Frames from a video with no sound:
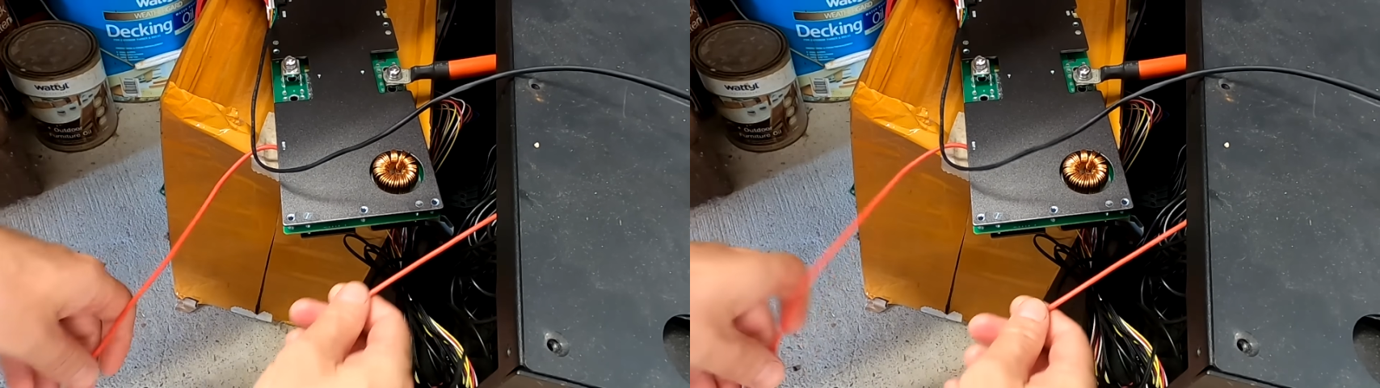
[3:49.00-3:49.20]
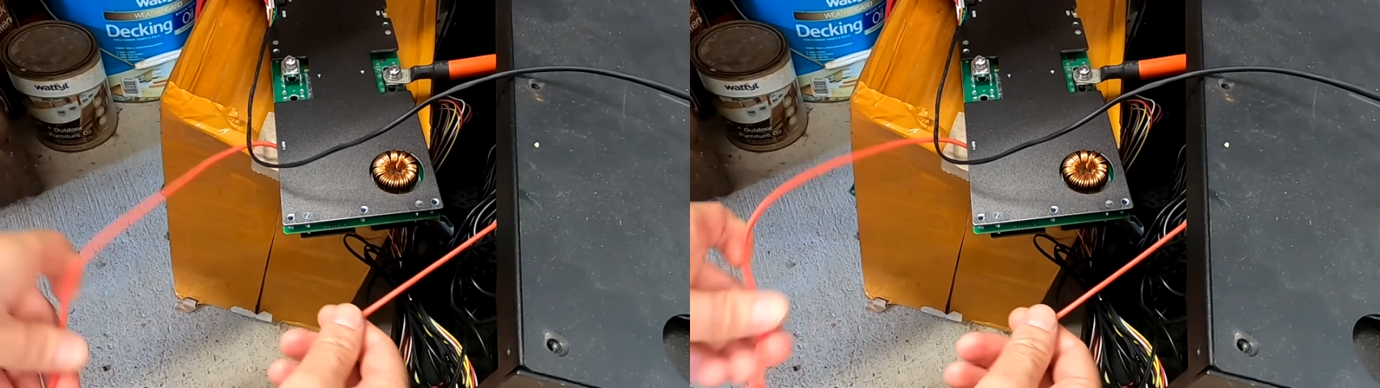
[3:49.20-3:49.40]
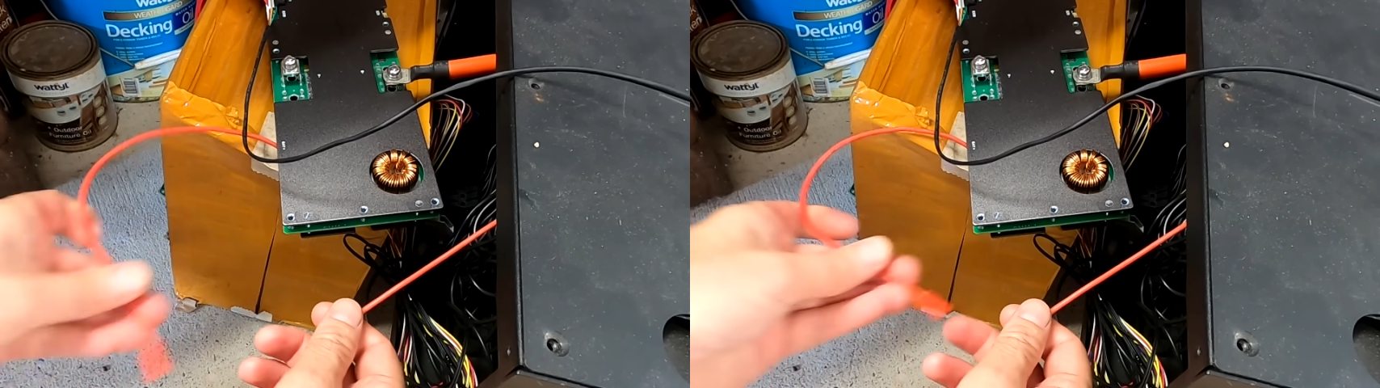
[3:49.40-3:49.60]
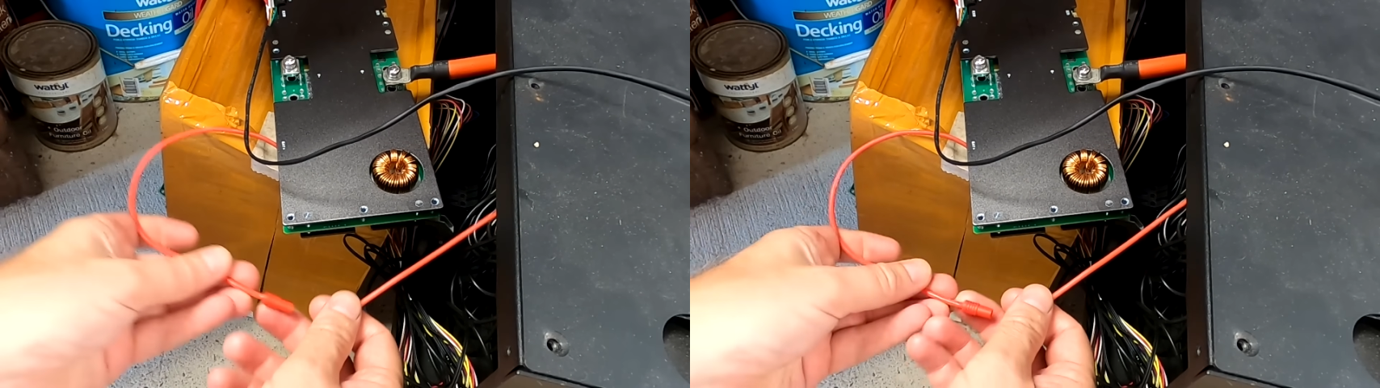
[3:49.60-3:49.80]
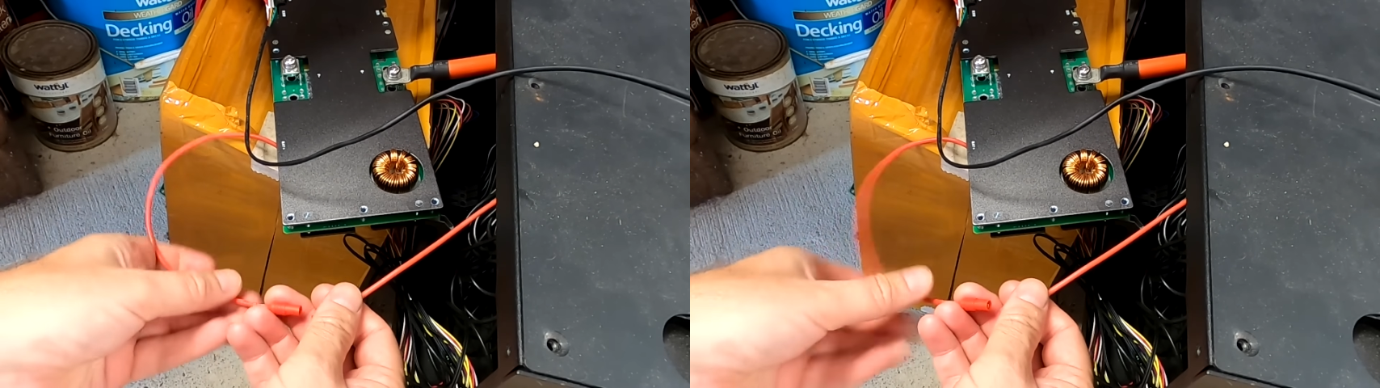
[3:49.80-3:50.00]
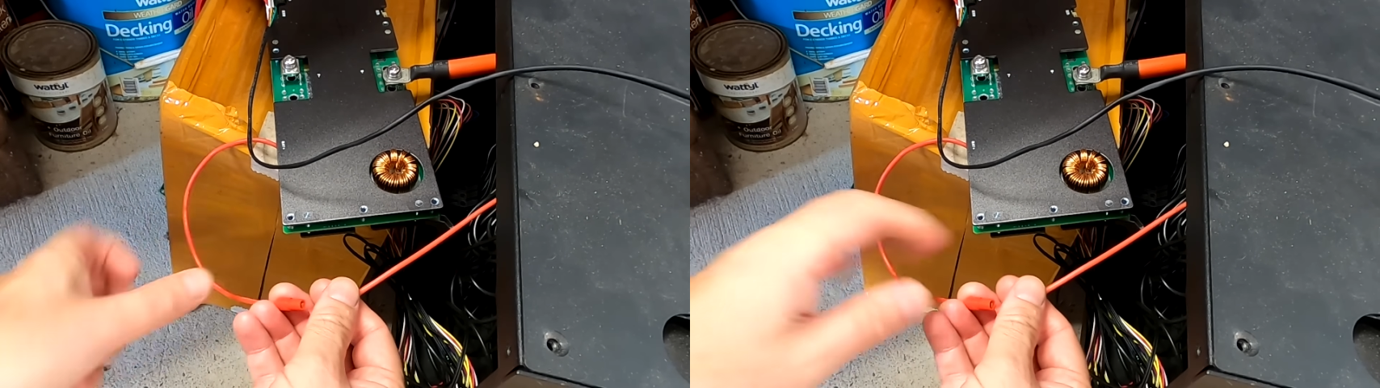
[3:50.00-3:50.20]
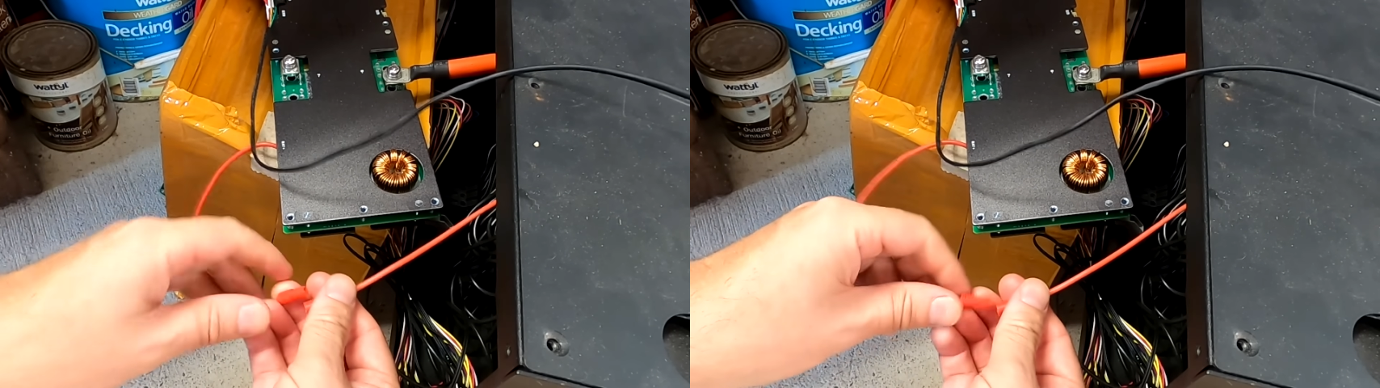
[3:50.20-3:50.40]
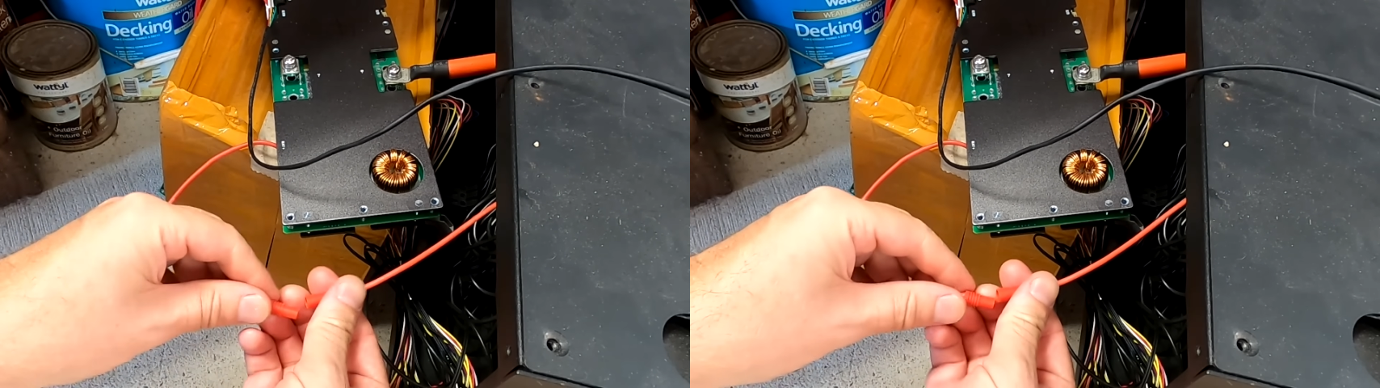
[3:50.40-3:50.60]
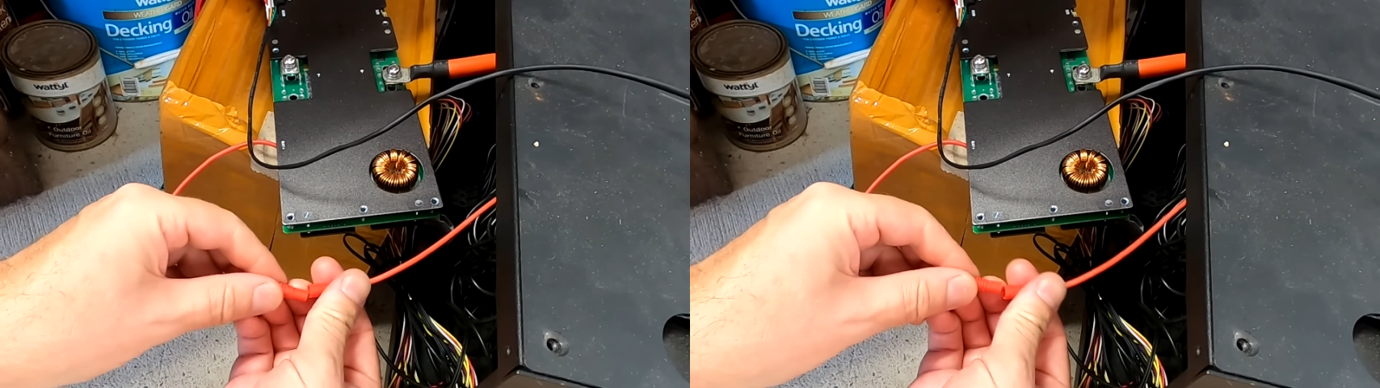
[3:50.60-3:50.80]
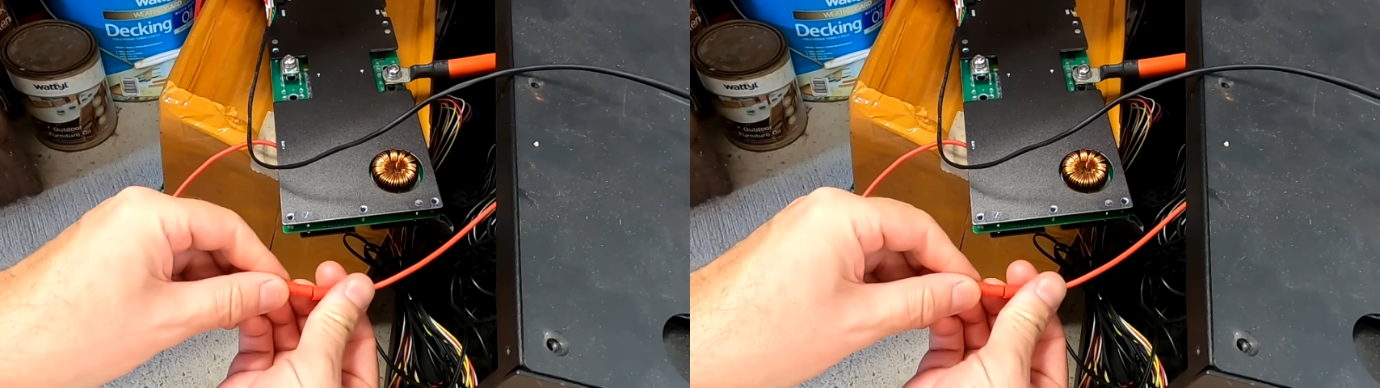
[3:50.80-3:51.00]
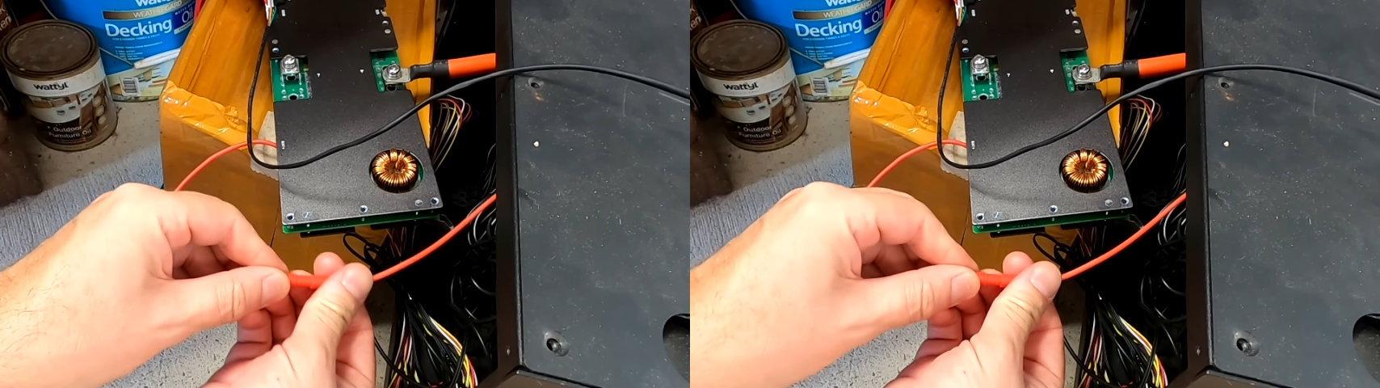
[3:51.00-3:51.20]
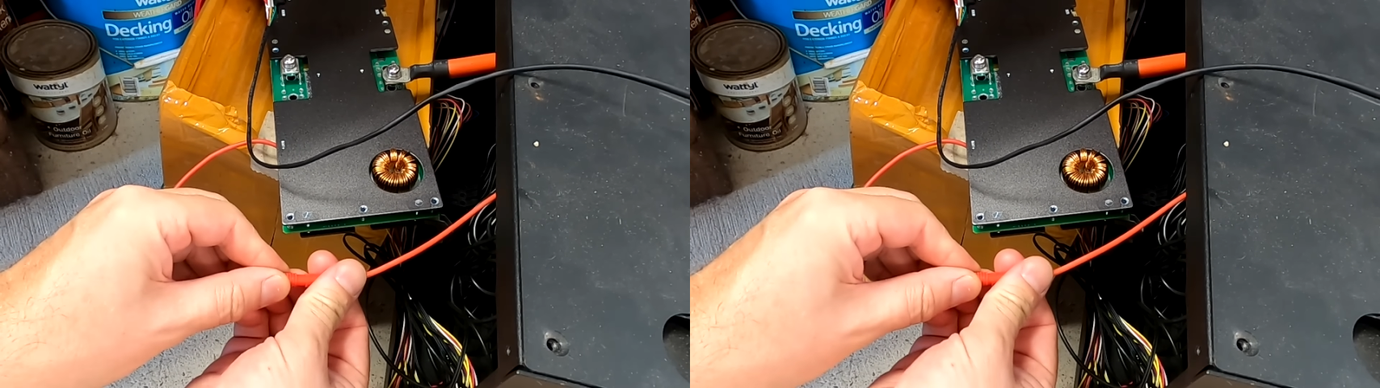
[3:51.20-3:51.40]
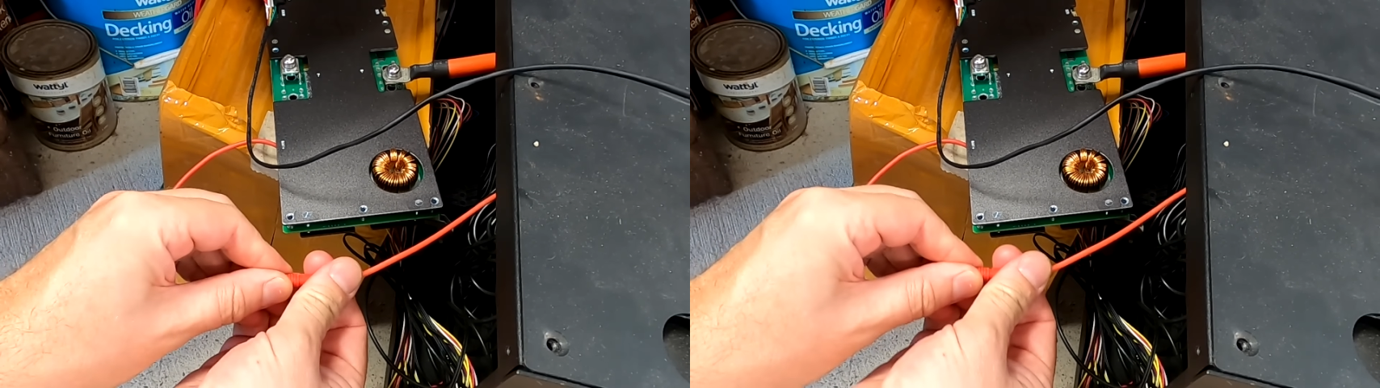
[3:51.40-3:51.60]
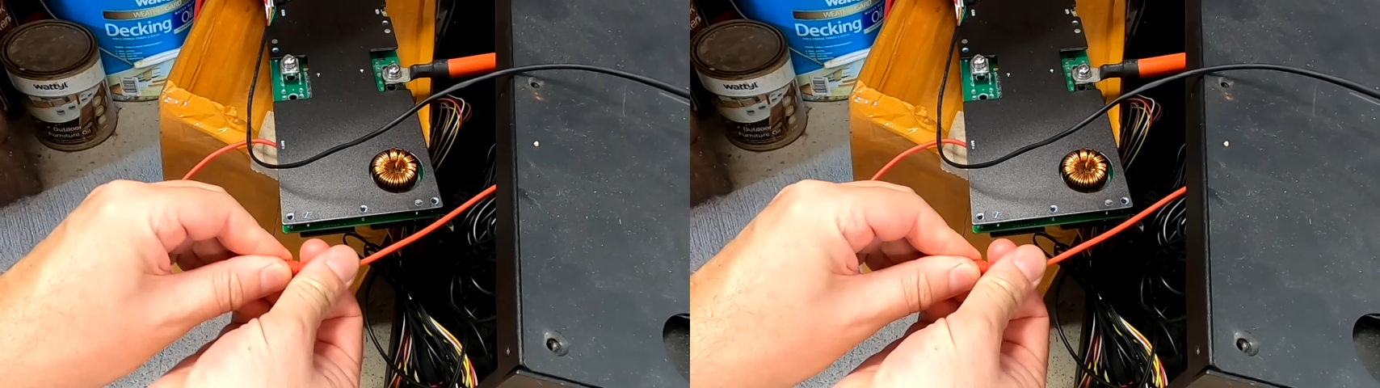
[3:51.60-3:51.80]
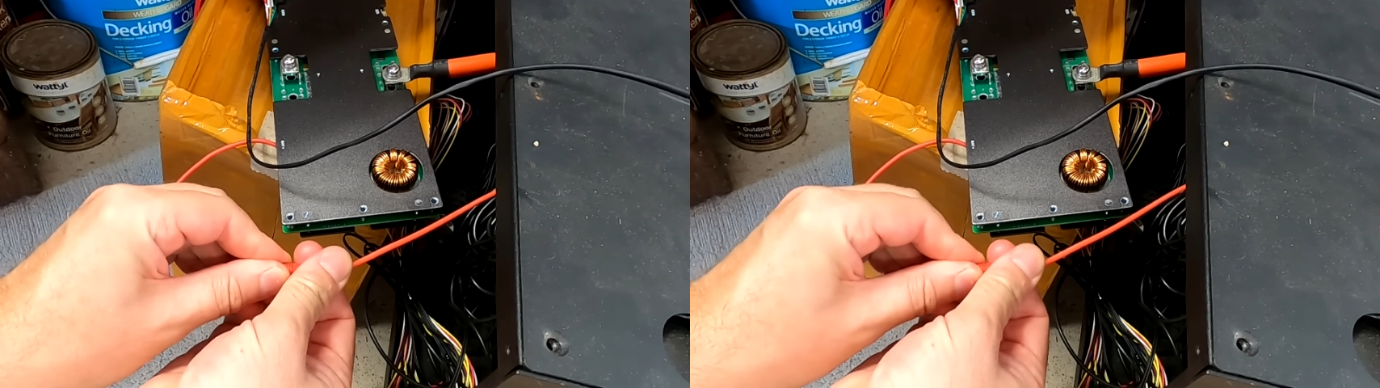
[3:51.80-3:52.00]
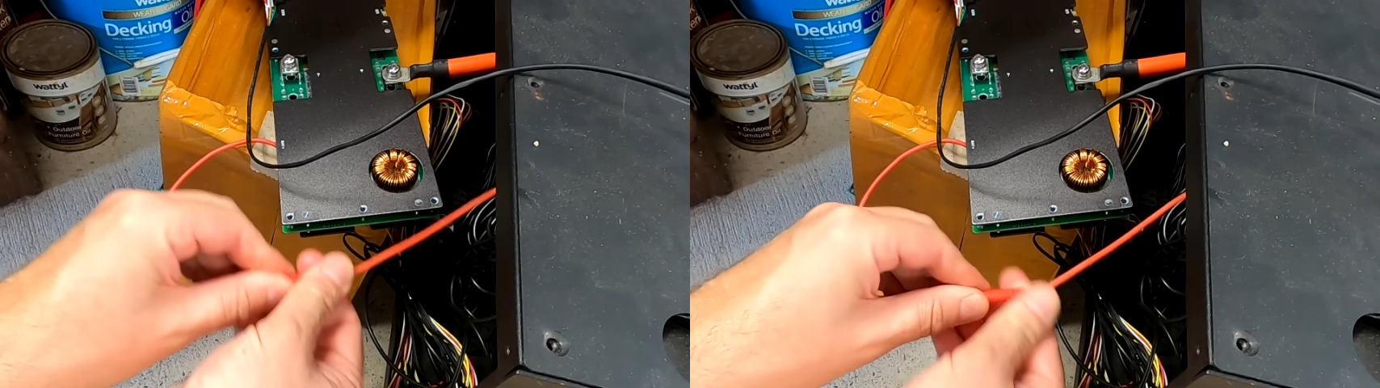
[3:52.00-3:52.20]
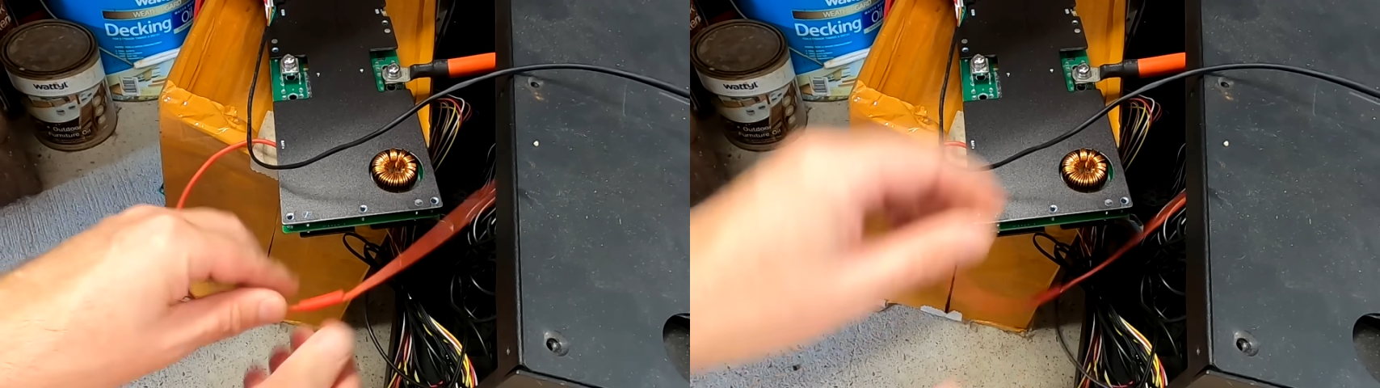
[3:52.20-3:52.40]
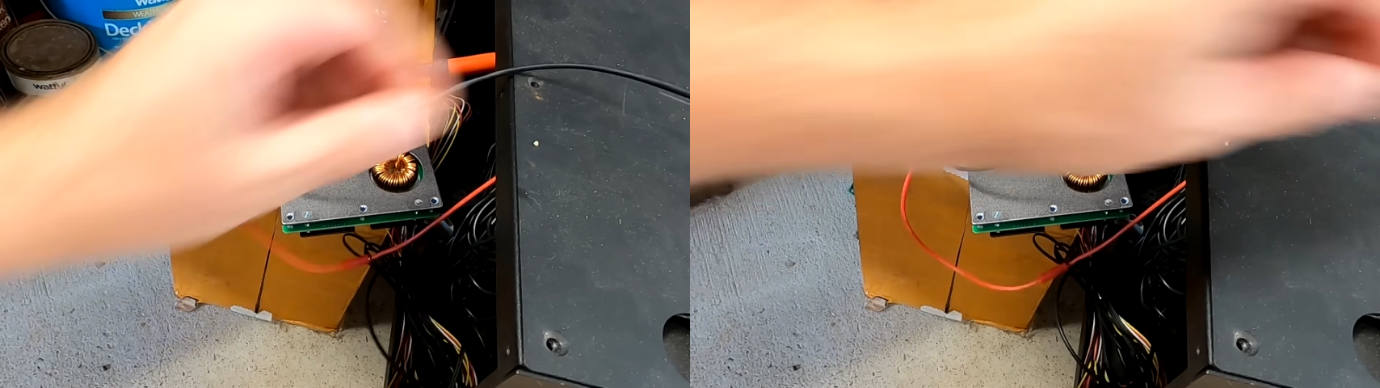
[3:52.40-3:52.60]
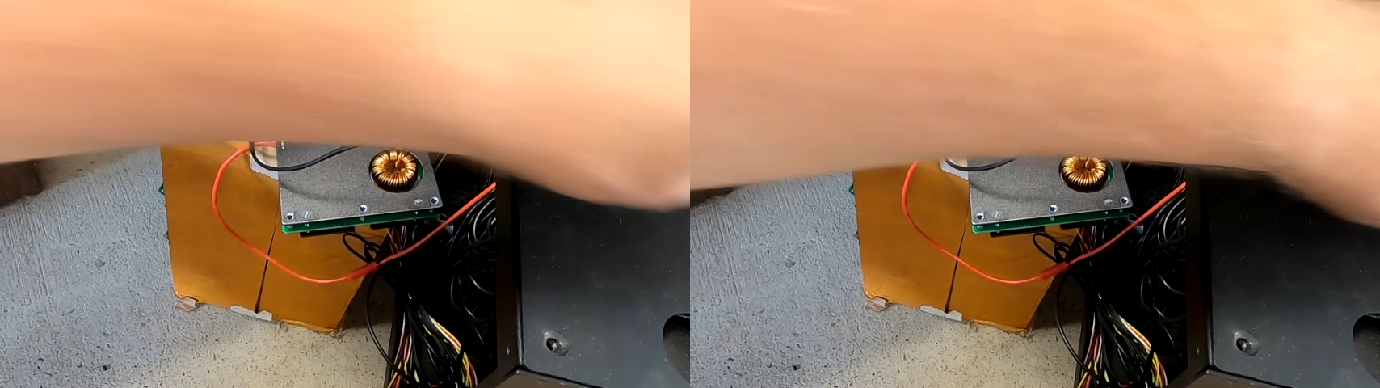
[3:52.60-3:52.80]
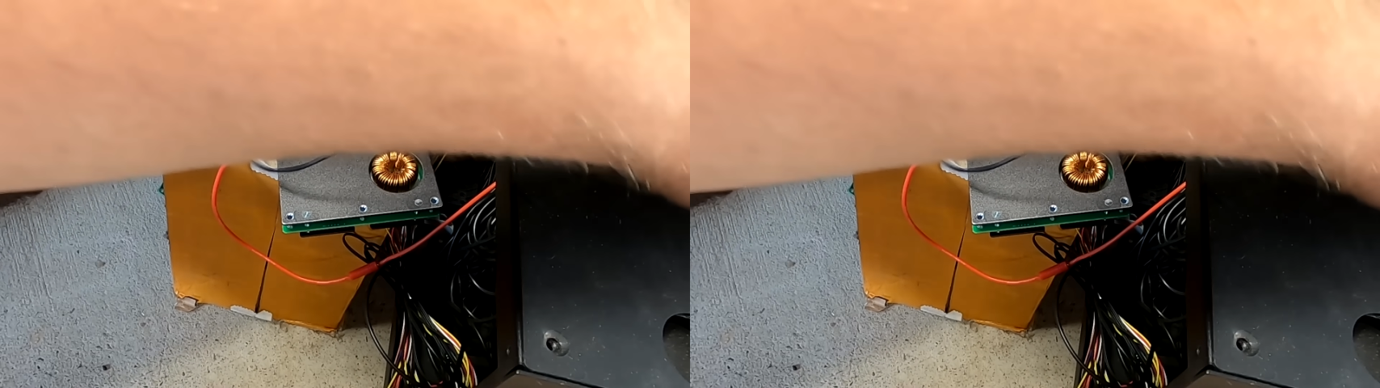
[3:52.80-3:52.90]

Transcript: No face is visible, so there are no lips to read.